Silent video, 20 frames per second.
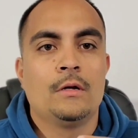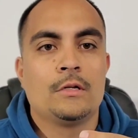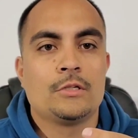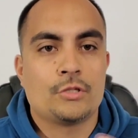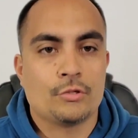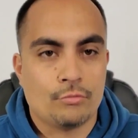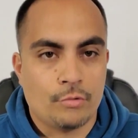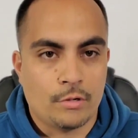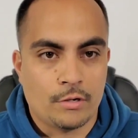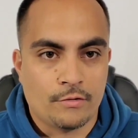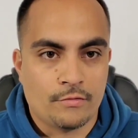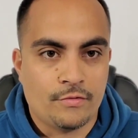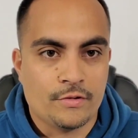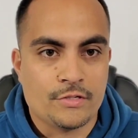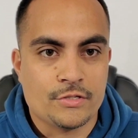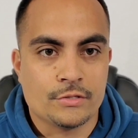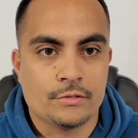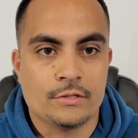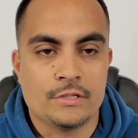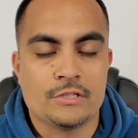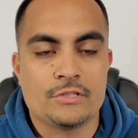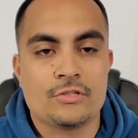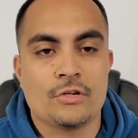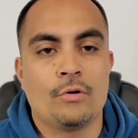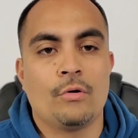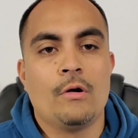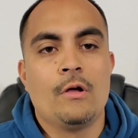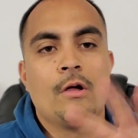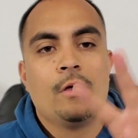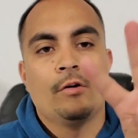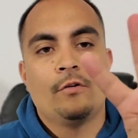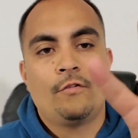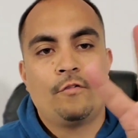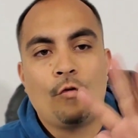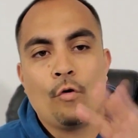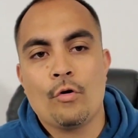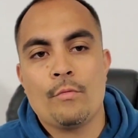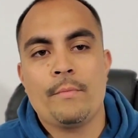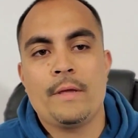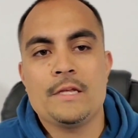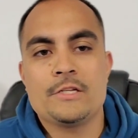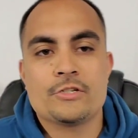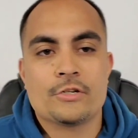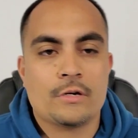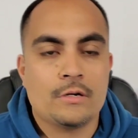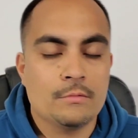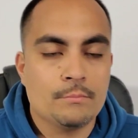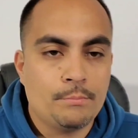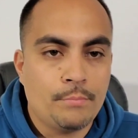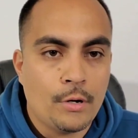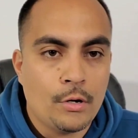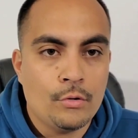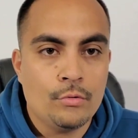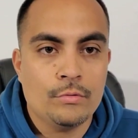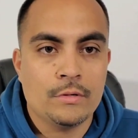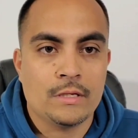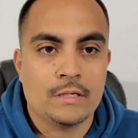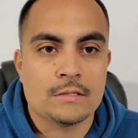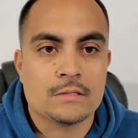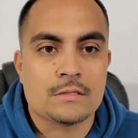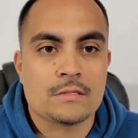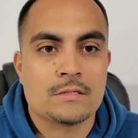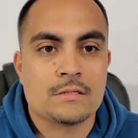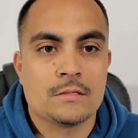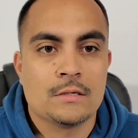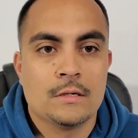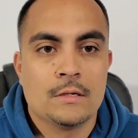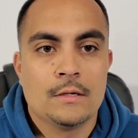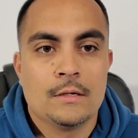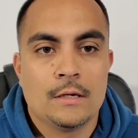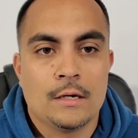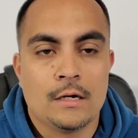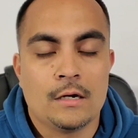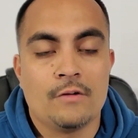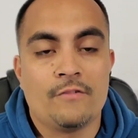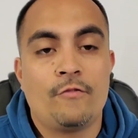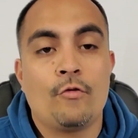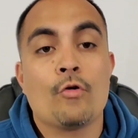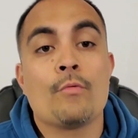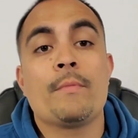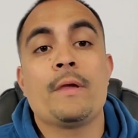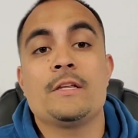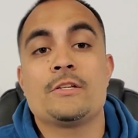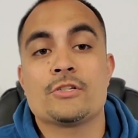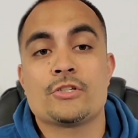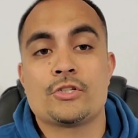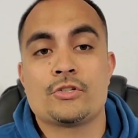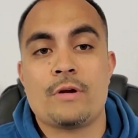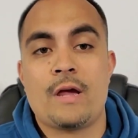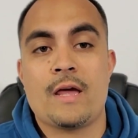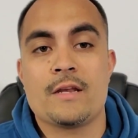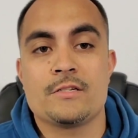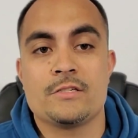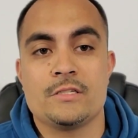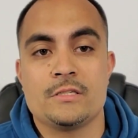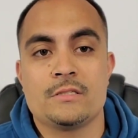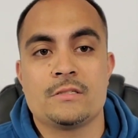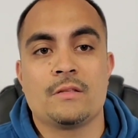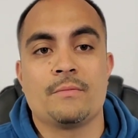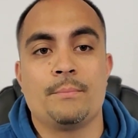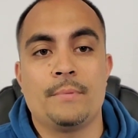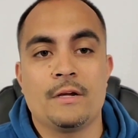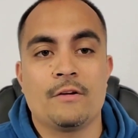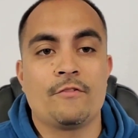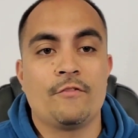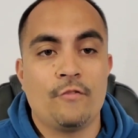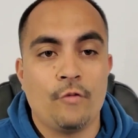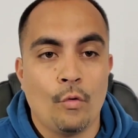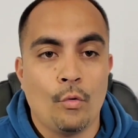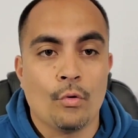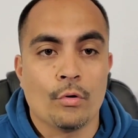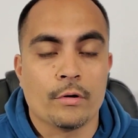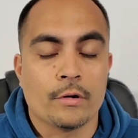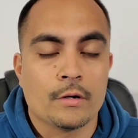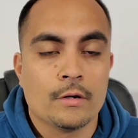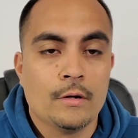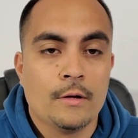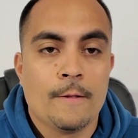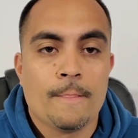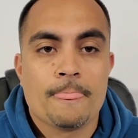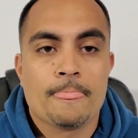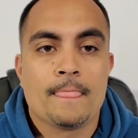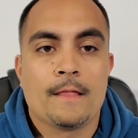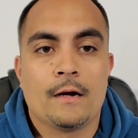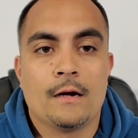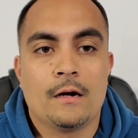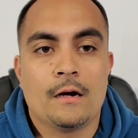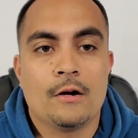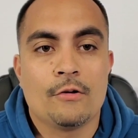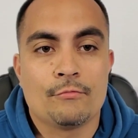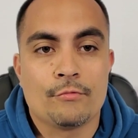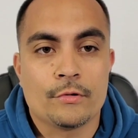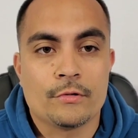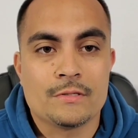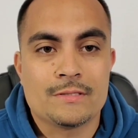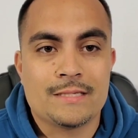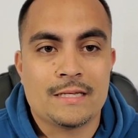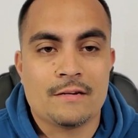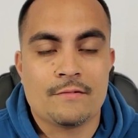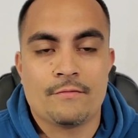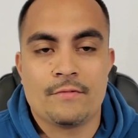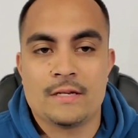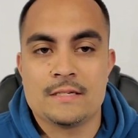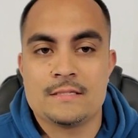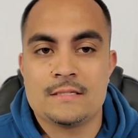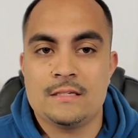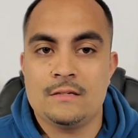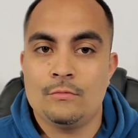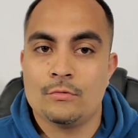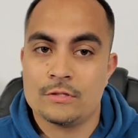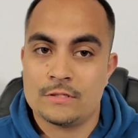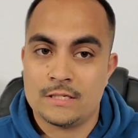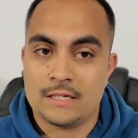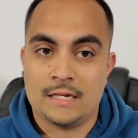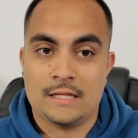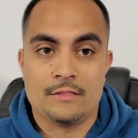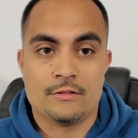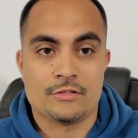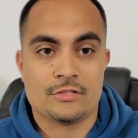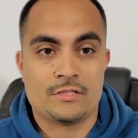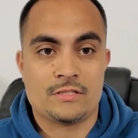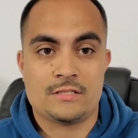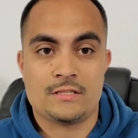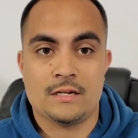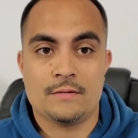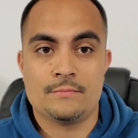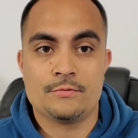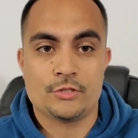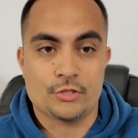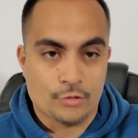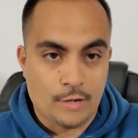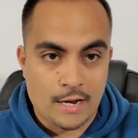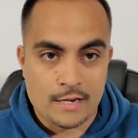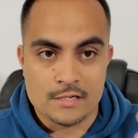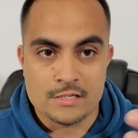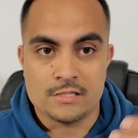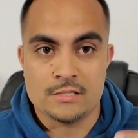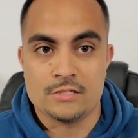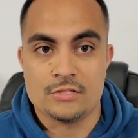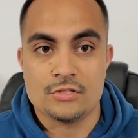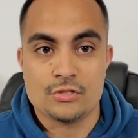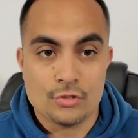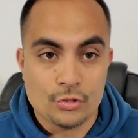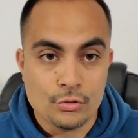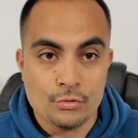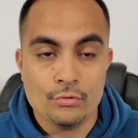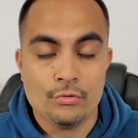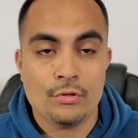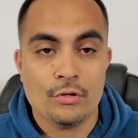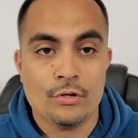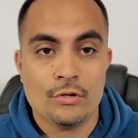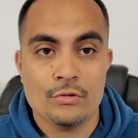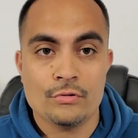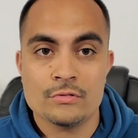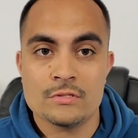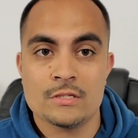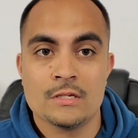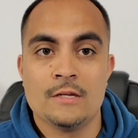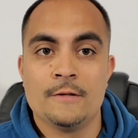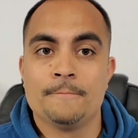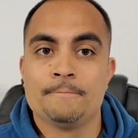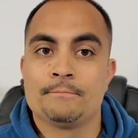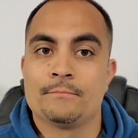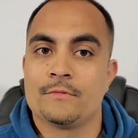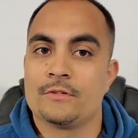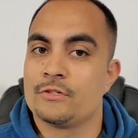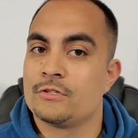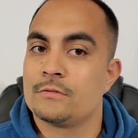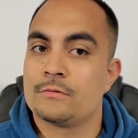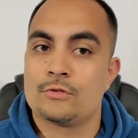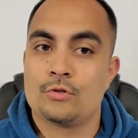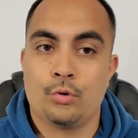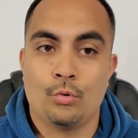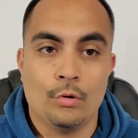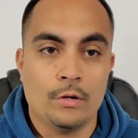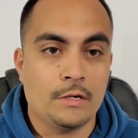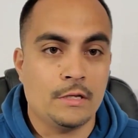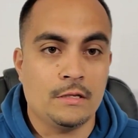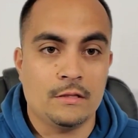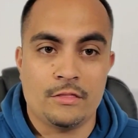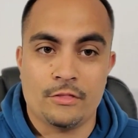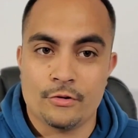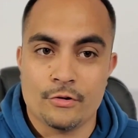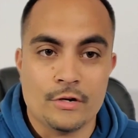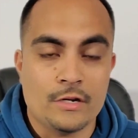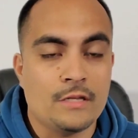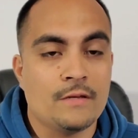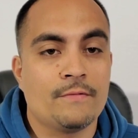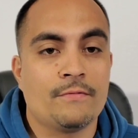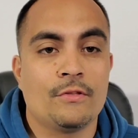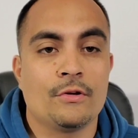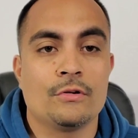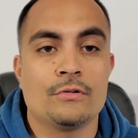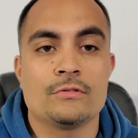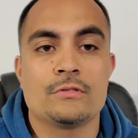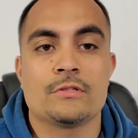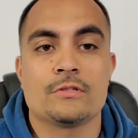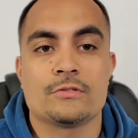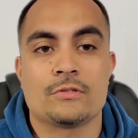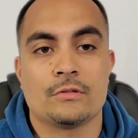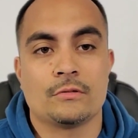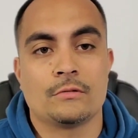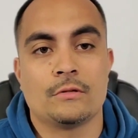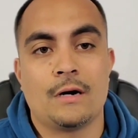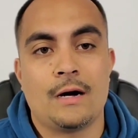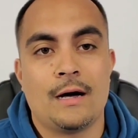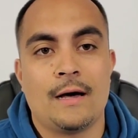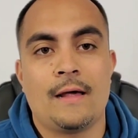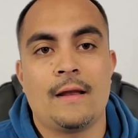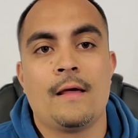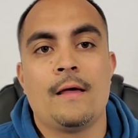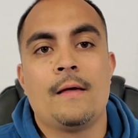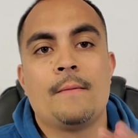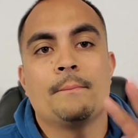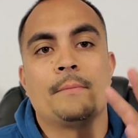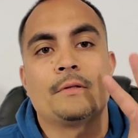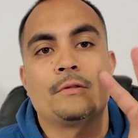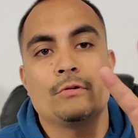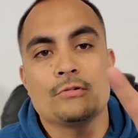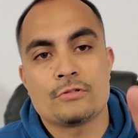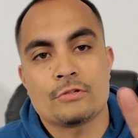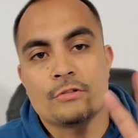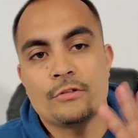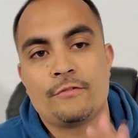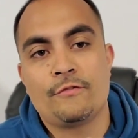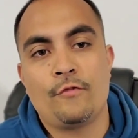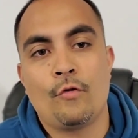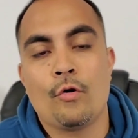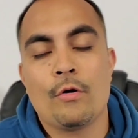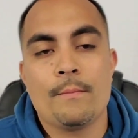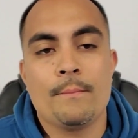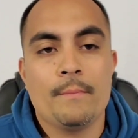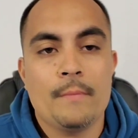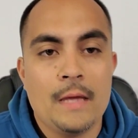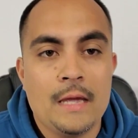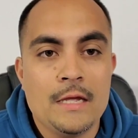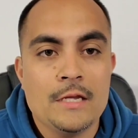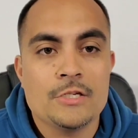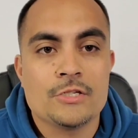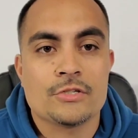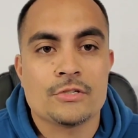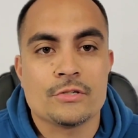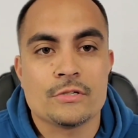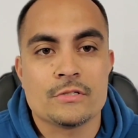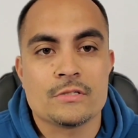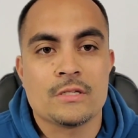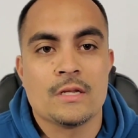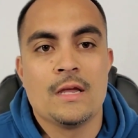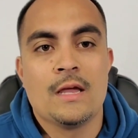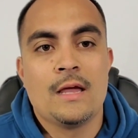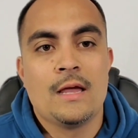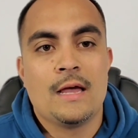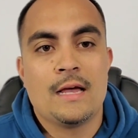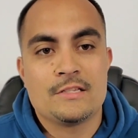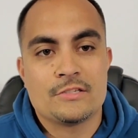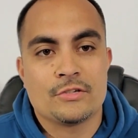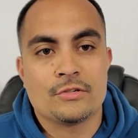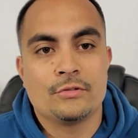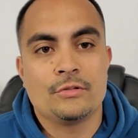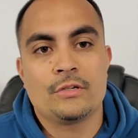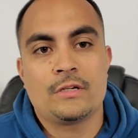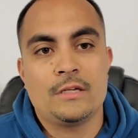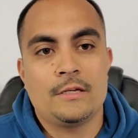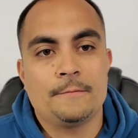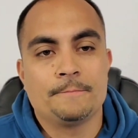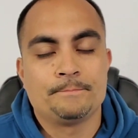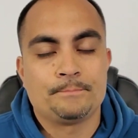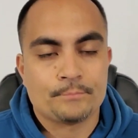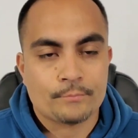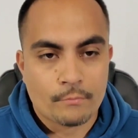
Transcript: to run efficiently. So 4 major components, 4 major strategies, the big 4 of real estate investing. Once again, there's sub strategies to those. There's 20, 30 of those. There's a lot, but those are the 4 majors as you're looking